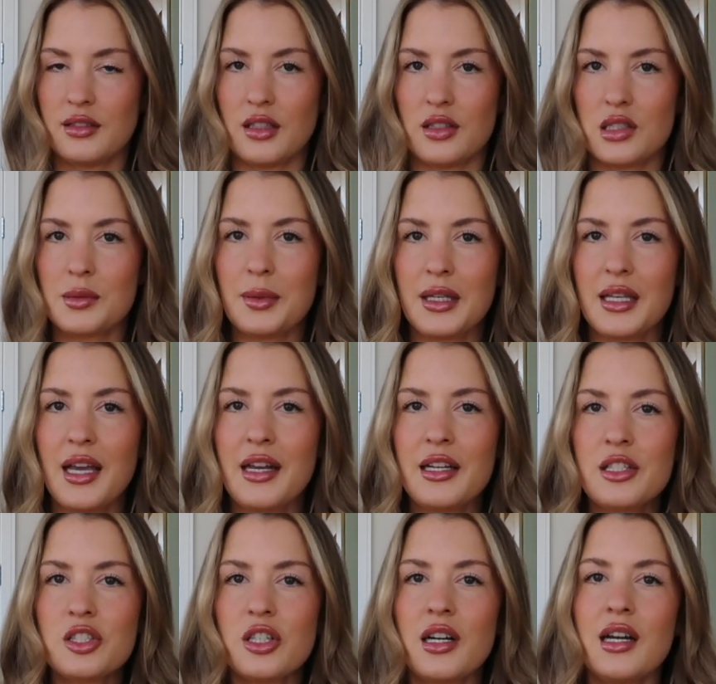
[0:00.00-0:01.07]
little spaghetti
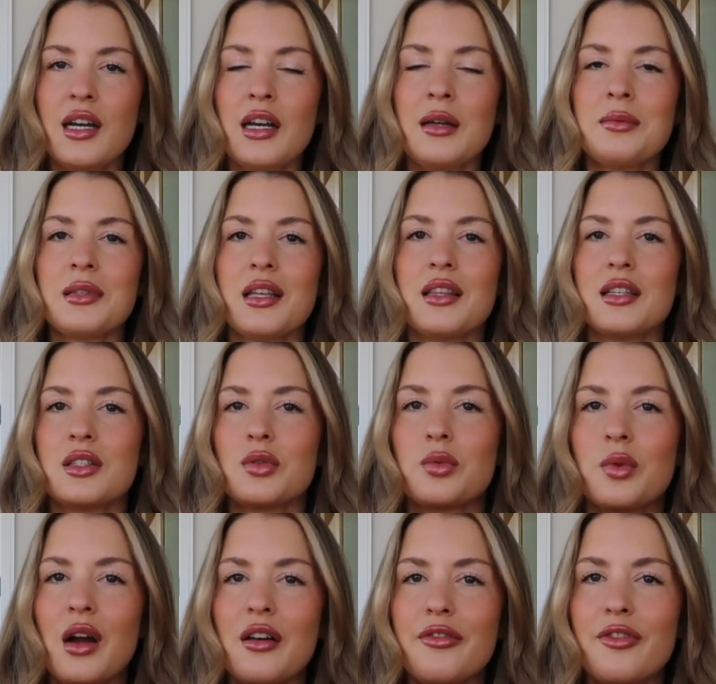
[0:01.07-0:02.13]
straps, and this
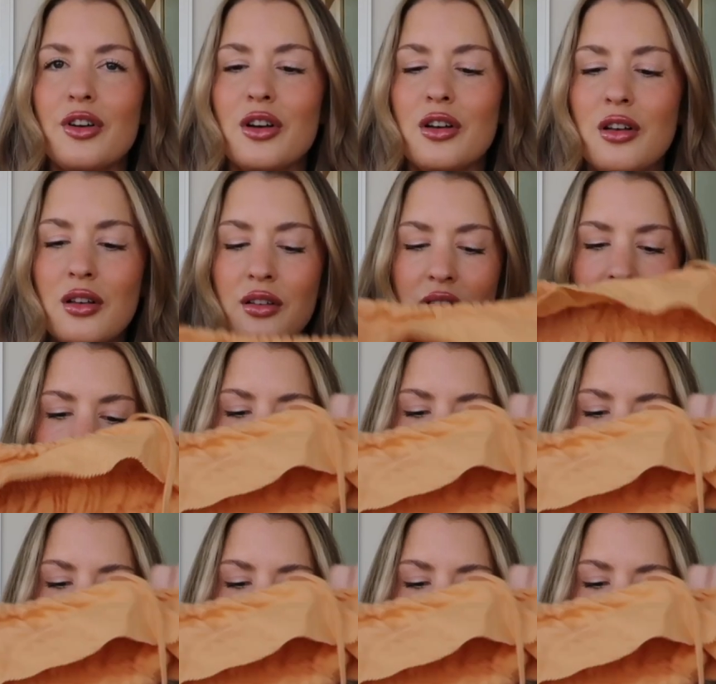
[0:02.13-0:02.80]
ruffle.